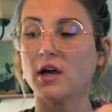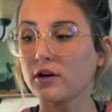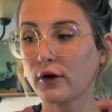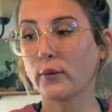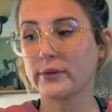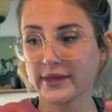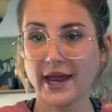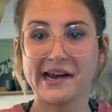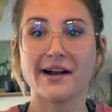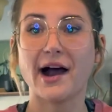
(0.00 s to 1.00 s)
Grown with
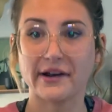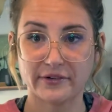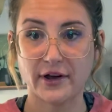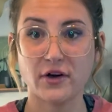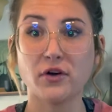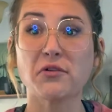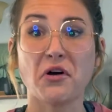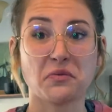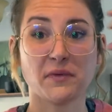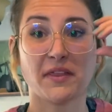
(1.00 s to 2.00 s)
care, I don't know.
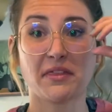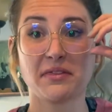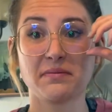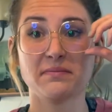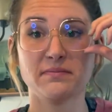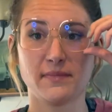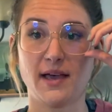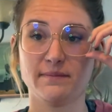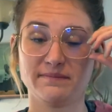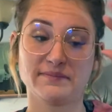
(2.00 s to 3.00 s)
Grown with
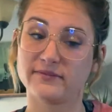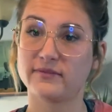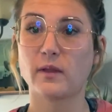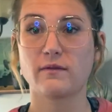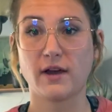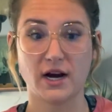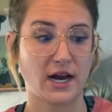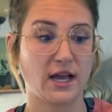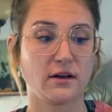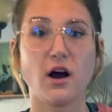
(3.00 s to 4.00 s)

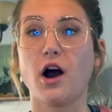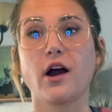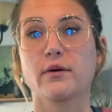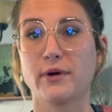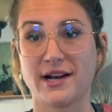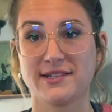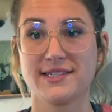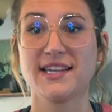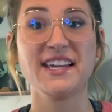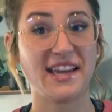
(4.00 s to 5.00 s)
very hard
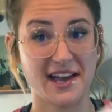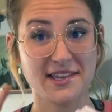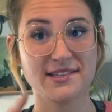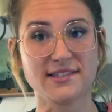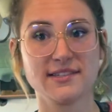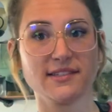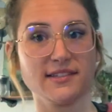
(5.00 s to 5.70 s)
pregnancy, yes.